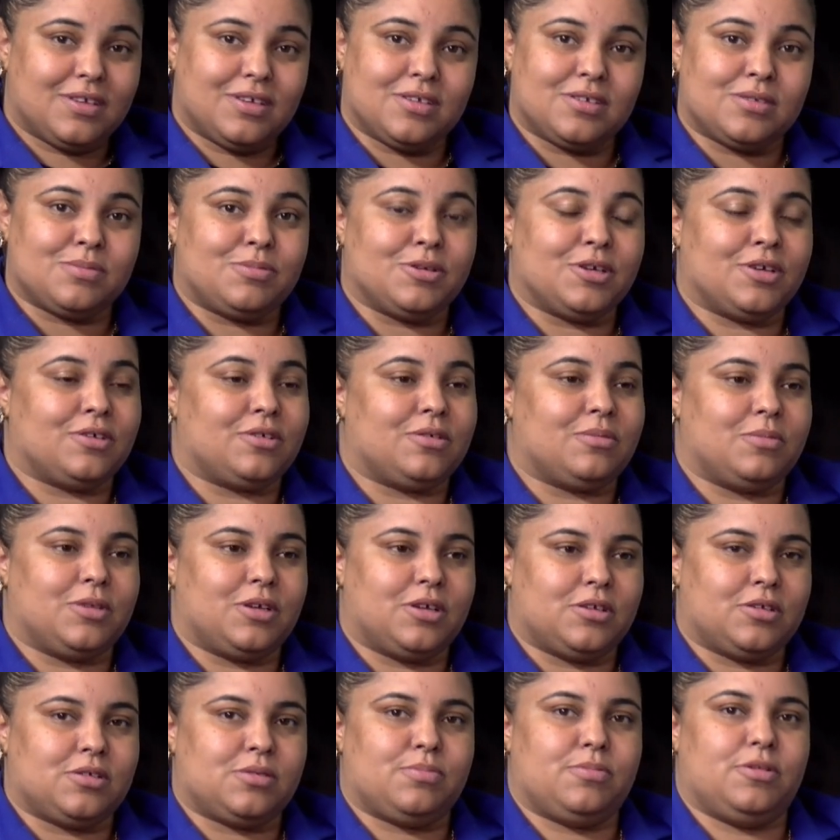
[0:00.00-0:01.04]
It's bigger than
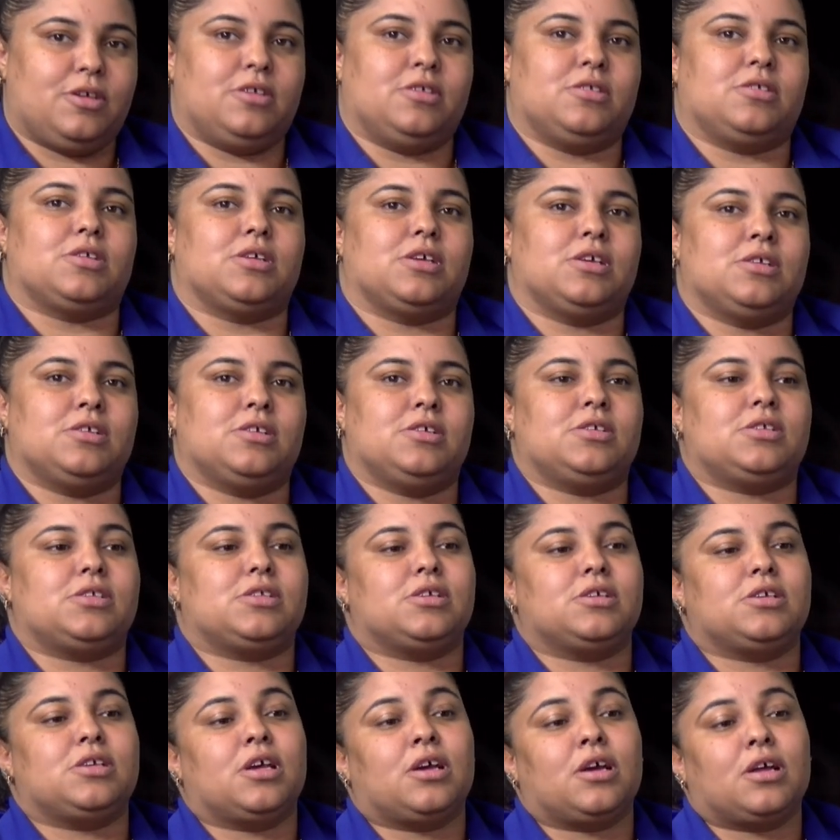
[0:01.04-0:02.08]
me. It is
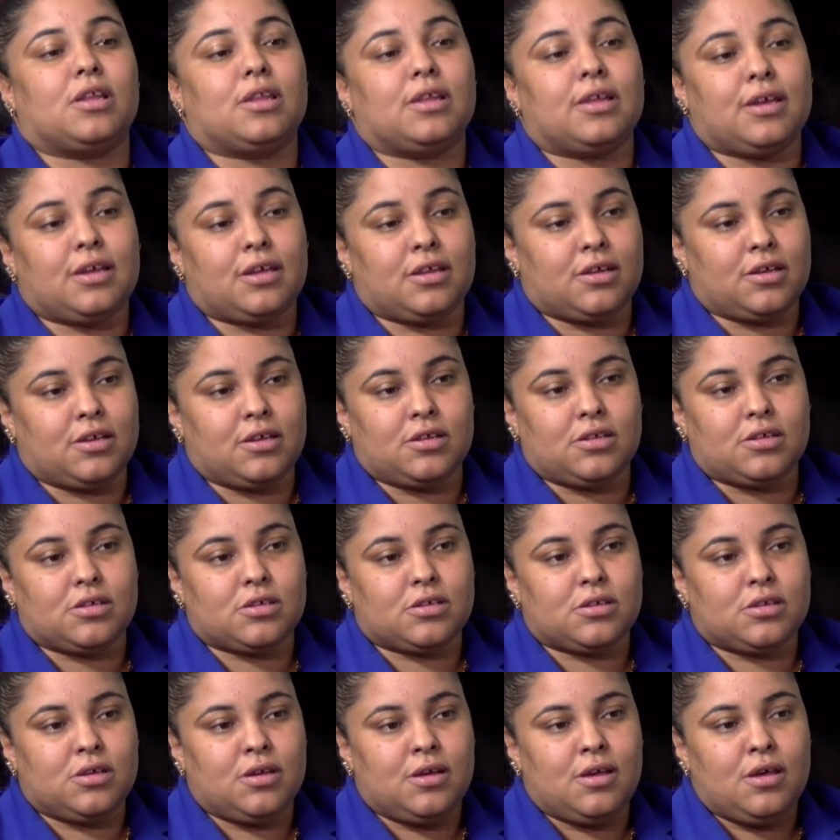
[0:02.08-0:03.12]
the young
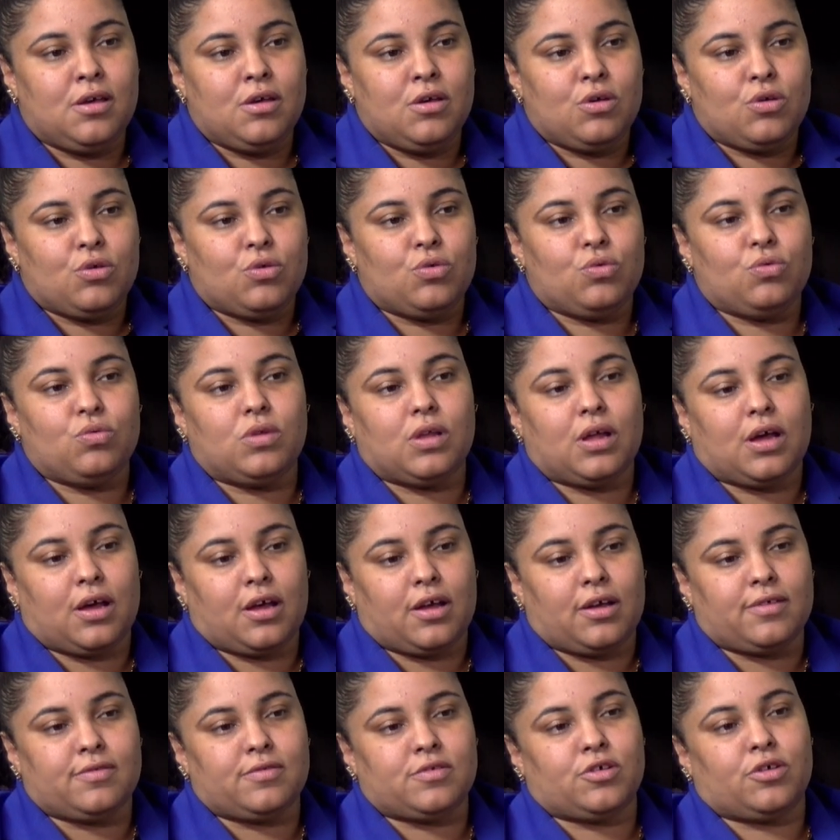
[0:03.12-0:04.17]
ladies whose
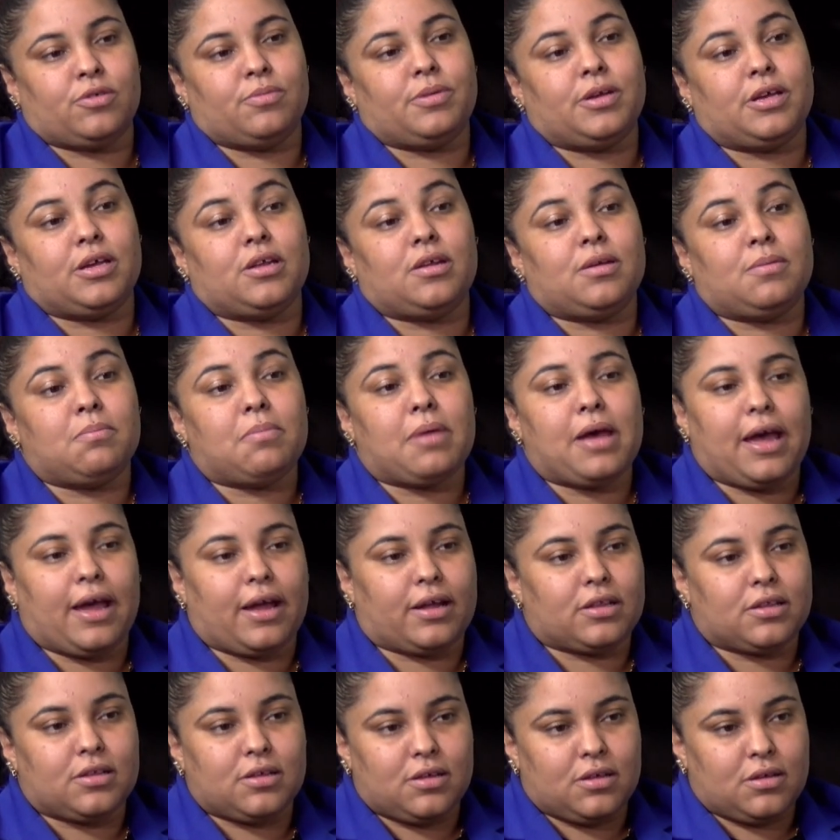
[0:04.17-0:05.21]
lives are being
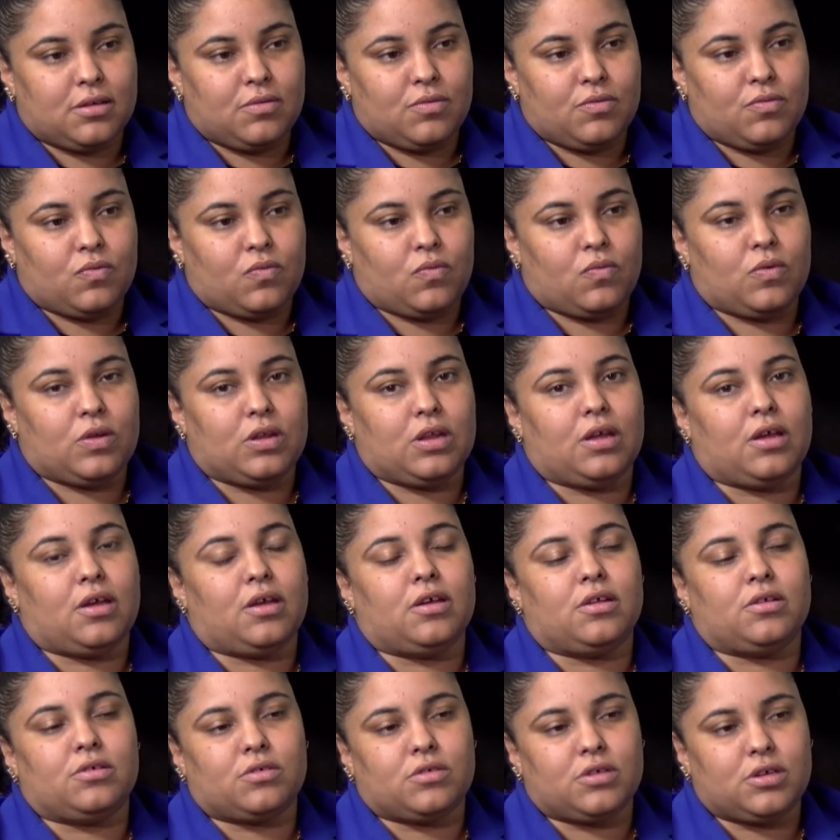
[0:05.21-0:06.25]
impacted when they
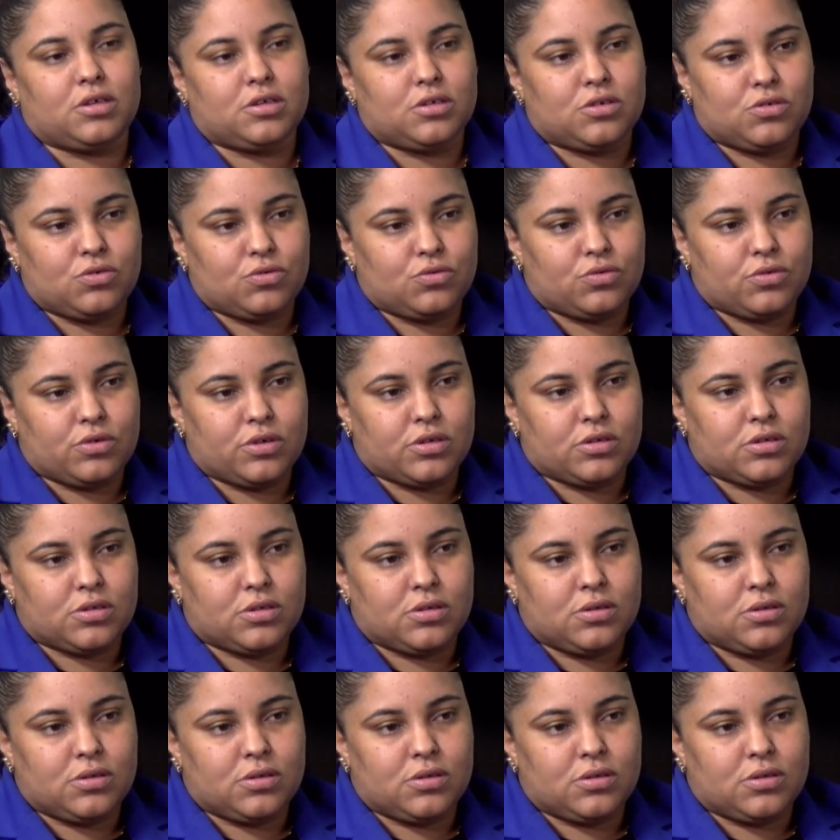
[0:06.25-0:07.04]
enter these doors.